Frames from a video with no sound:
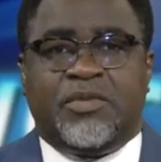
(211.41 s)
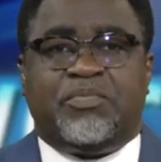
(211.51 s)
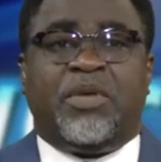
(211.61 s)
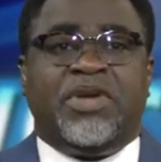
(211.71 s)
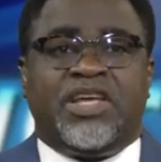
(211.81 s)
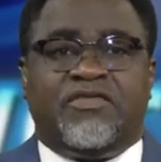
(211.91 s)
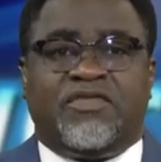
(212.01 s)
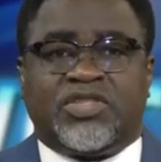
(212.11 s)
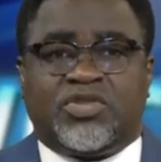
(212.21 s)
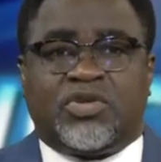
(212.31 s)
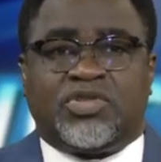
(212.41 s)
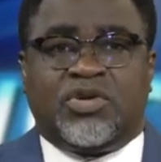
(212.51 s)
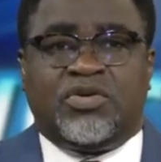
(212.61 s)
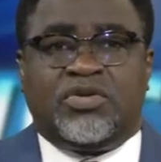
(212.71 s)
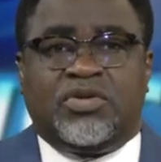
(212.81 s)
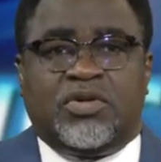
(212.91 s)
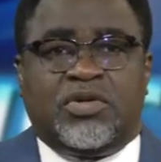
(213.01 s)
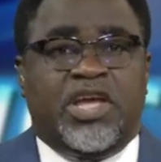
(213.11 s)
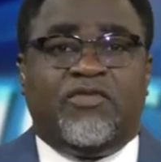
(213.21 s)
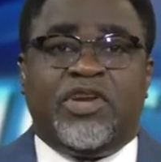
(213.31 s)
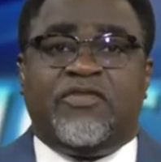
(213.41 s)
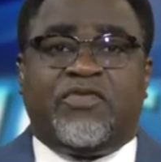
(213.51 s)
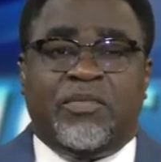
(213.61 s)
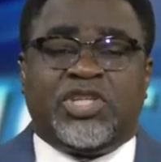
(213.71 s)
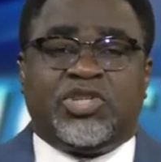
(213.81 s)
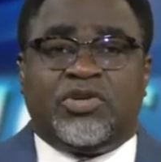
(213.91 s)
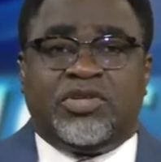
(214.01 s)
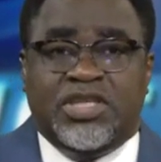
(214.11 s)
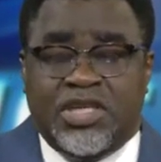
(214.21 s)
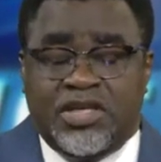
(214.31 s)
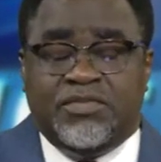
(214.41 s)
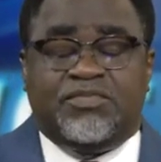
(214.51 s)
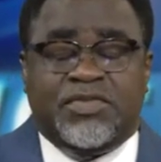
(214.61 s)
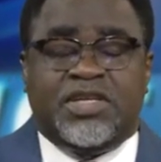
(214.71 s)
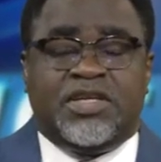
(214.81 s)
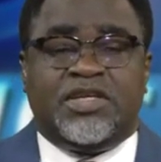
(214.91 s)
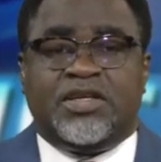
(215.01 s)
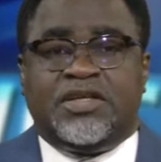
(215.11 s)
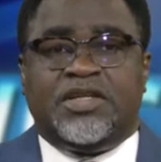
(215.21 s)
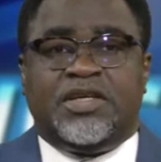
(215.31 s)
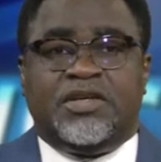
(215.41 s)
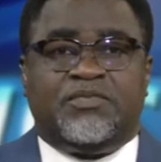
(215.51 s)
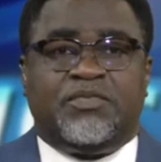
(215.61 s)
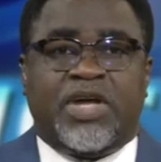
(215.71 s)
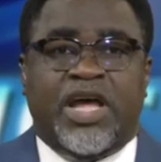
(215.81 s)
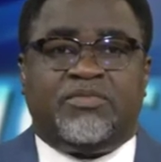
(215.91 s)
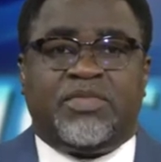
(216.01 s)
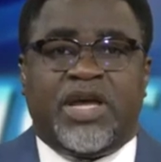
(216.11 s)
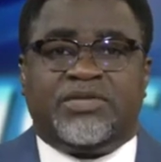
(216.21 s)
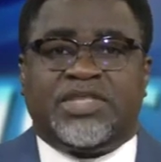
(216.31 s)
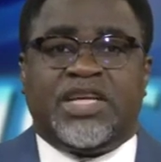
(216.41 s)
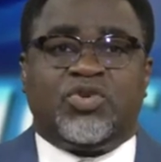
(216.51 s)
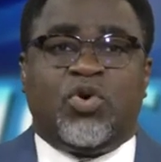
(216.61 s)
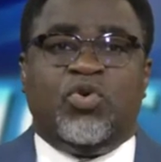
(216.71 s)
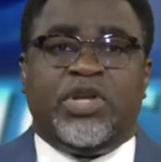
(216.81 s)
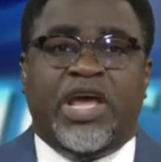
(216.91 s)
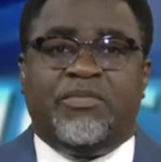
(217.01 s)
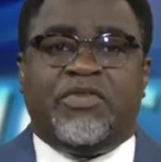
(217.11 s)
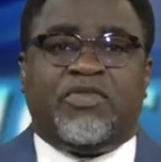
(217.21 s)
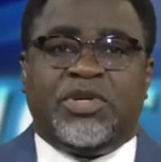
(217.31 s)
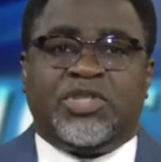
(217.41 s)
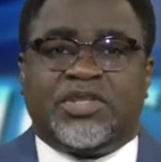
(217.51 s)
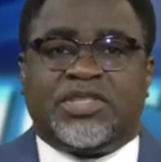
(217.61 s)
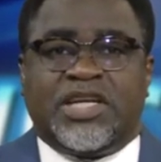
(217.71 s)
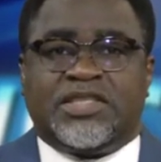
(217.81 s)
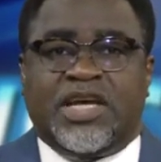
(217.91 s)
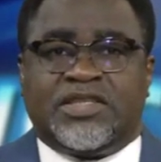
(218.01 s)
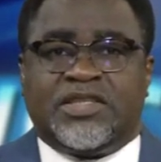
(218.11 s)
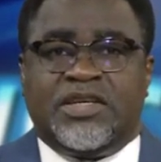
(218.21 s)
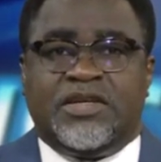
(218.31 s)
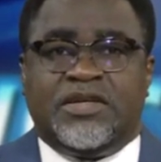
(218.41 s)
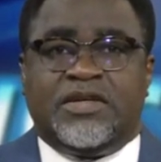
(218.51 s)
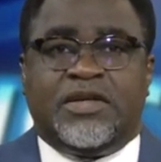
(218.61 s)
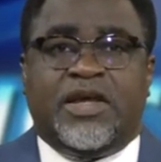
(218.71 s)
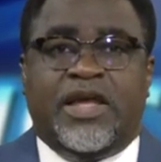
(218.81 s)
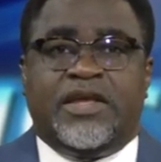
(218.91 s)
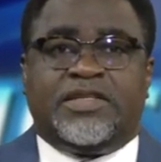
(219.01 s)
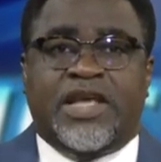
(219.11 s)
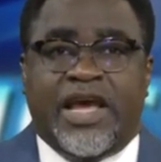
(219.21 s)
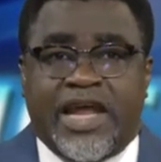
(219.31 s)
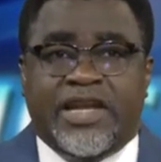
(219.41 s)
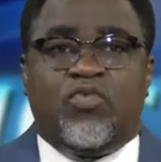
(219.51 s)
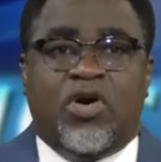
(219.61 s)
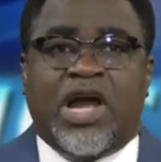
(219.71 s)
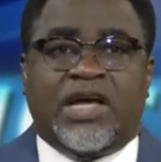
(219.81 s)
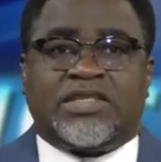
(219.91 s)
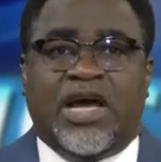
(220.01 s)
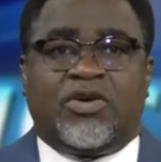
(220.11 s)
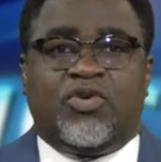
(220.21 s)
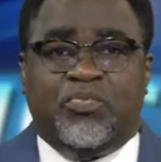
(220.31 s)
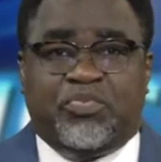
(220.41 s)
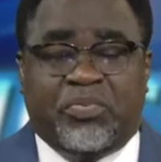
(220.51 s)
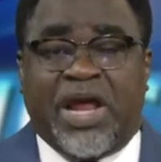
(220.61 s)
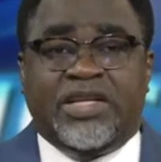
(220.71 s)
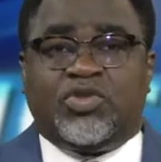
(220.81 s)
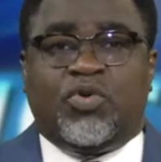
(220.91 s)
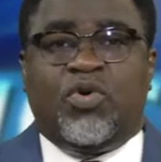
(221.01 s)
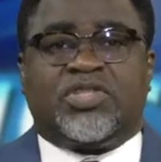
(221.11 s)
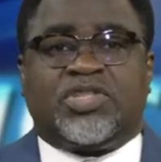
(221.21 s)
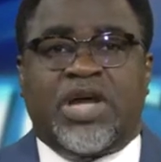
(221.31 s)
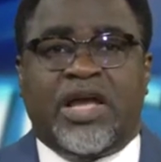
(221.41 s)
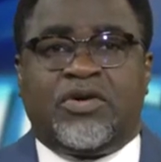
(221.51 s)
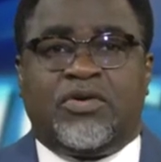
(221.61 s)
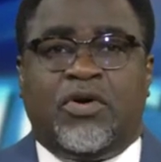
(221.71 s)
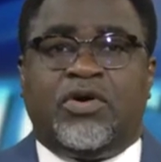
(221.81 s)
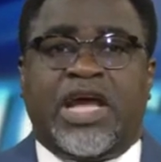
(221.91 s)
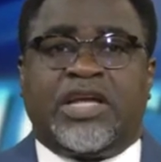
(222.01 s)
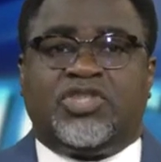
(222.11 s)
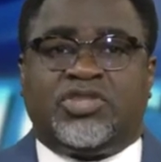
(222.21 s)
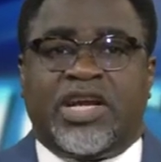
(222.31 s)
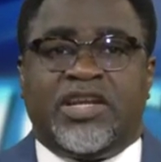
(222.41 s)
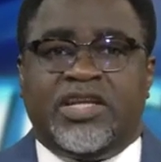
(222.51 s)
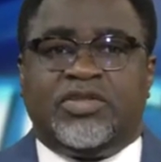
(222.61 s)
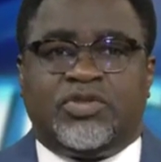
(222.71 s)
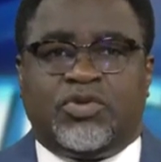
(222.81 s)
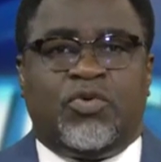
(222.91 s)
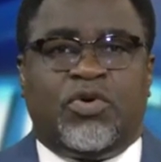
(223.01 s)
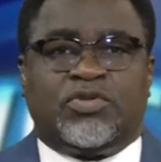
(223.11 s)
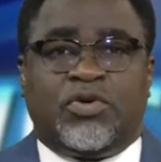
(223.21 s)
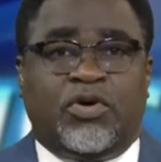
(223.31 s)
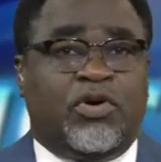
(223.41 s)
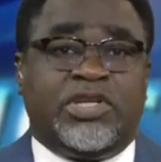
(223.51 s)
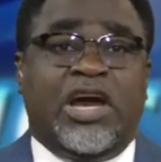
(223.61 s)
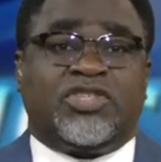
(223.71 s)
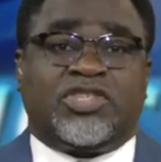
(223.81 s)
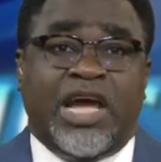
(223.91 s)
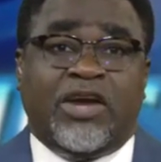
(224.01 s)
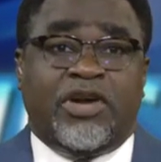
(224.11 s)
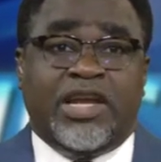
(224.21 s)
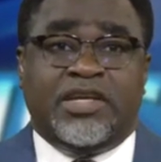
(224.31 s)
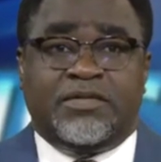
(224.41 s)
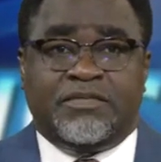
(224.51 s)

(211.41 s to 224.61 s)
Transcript: Public infrastructure? Even information, the state-owned information centers. It's either the workers are planning to go on strike, or they are threatening to go, or they are on strike already.